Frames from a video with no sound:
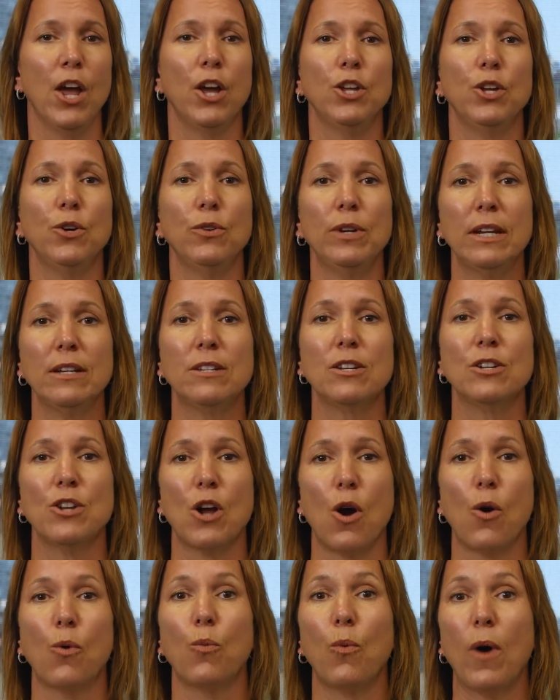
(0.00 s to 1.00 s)
You need to
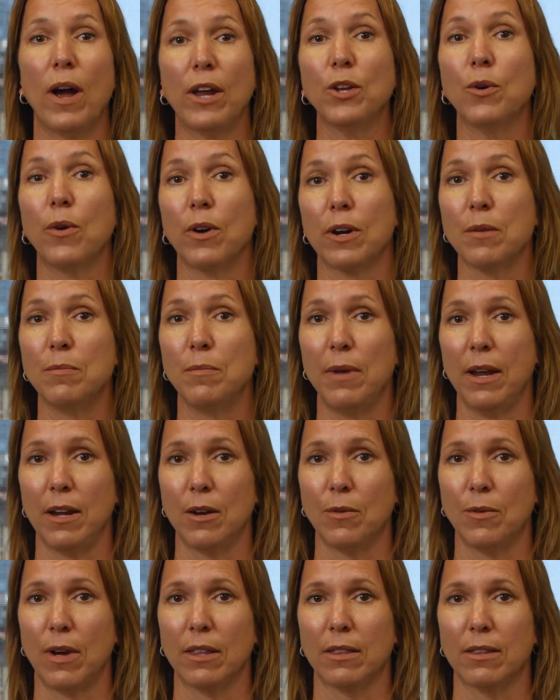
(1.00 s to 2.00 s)
know what you are
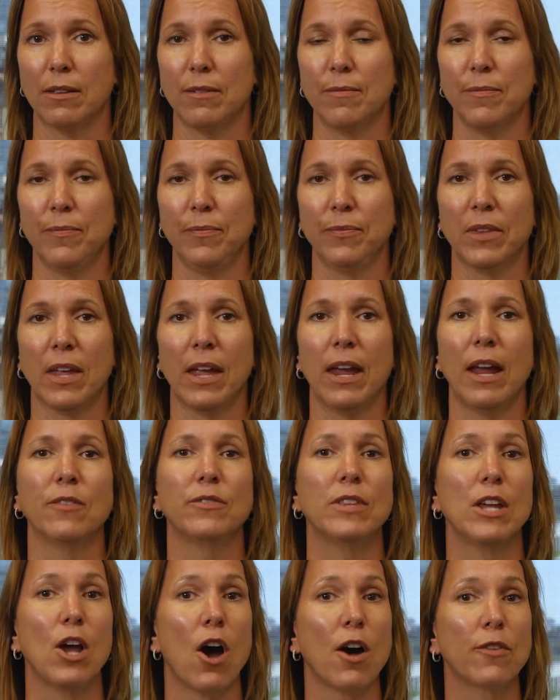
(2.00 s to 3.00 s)
competing with. If
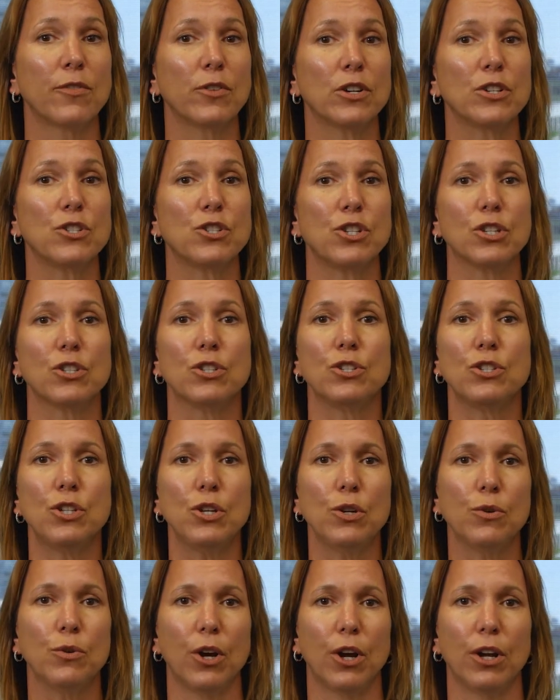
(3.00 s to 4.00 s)
the offer is just
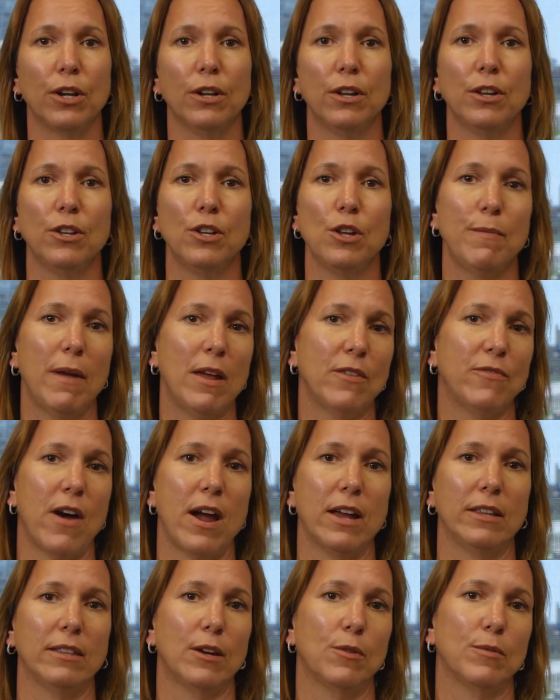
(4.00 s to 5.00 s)
too good, you may
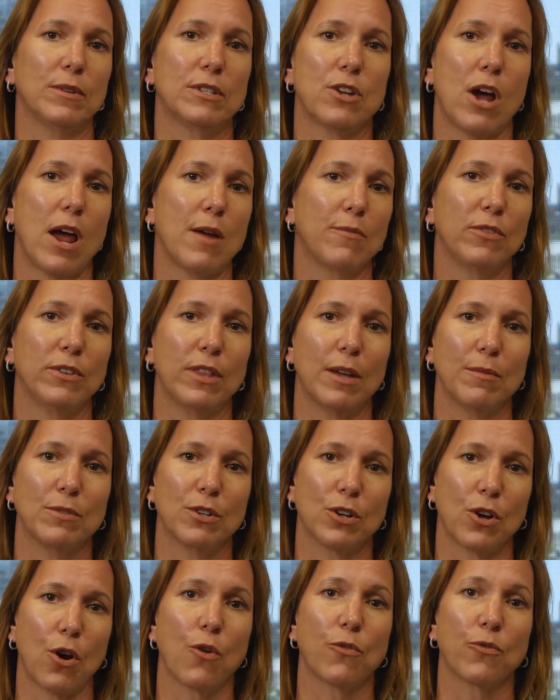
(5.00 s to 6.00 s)
find that it was time for them
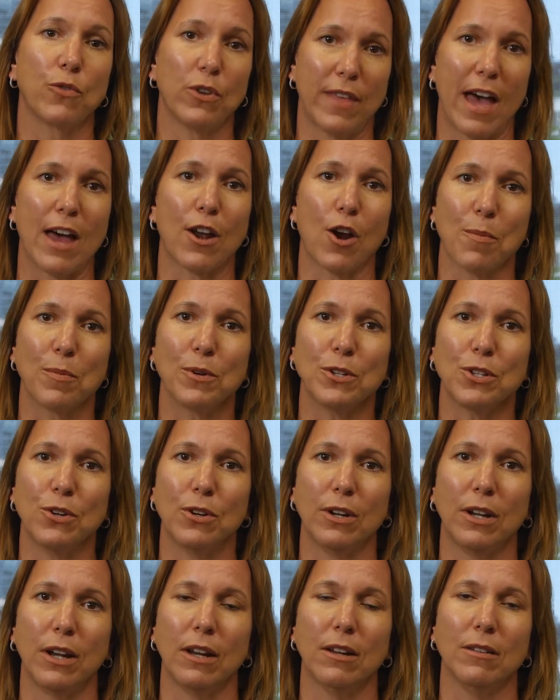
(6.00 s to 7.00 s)
to go for that
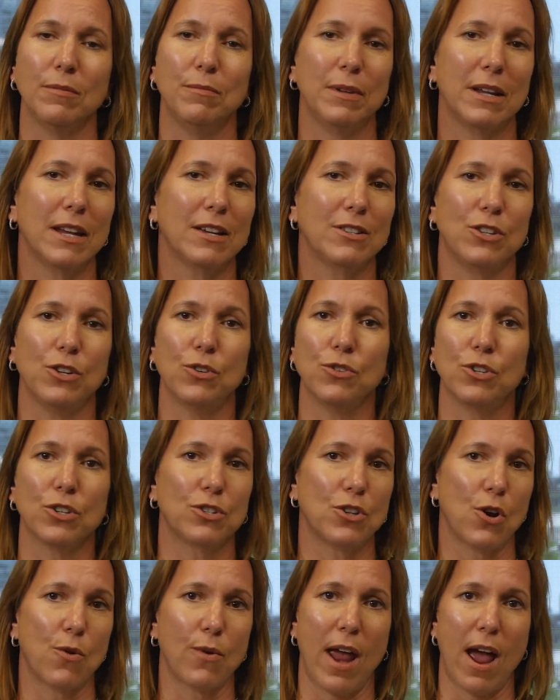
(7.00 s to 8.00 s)
opportunity because you
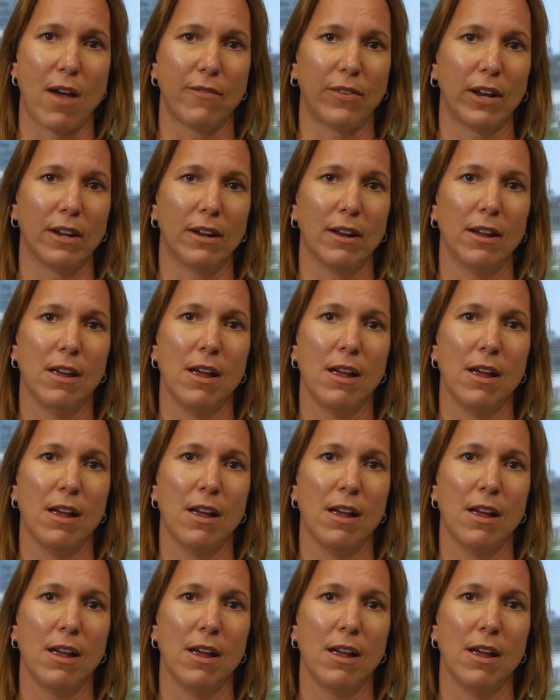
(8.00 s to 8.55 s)
just don't have it.